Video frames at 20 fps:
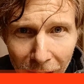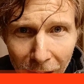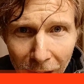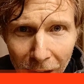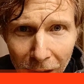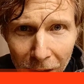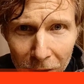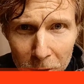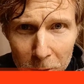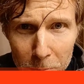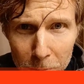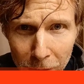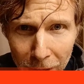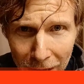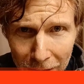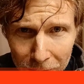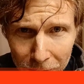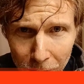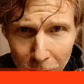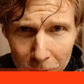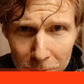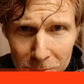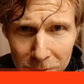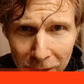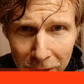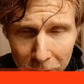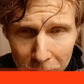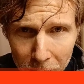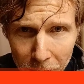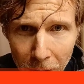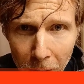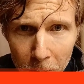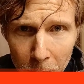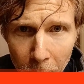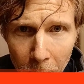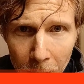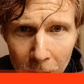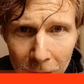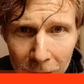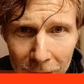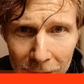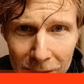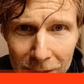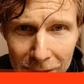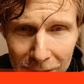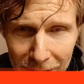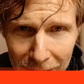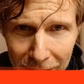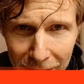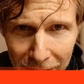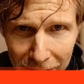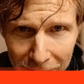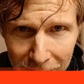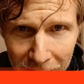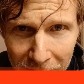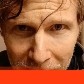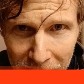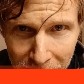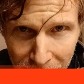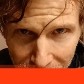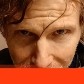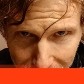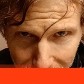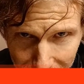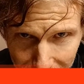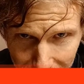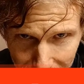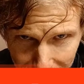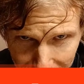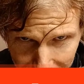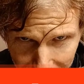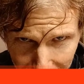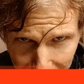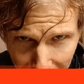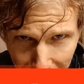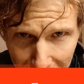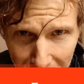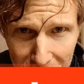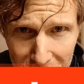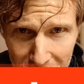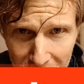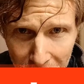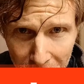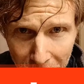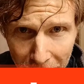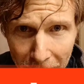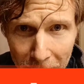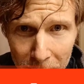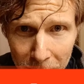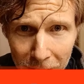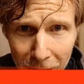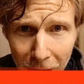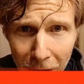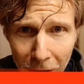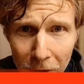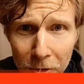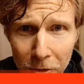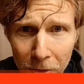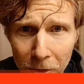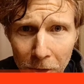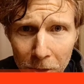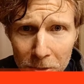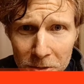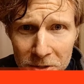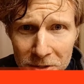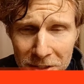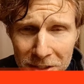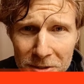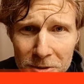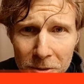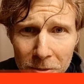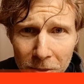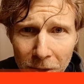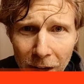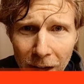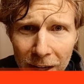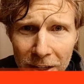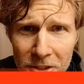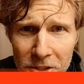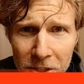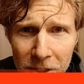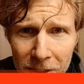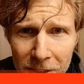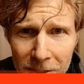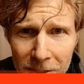other platforms like Rumble and Instagram under Hursty's Garage.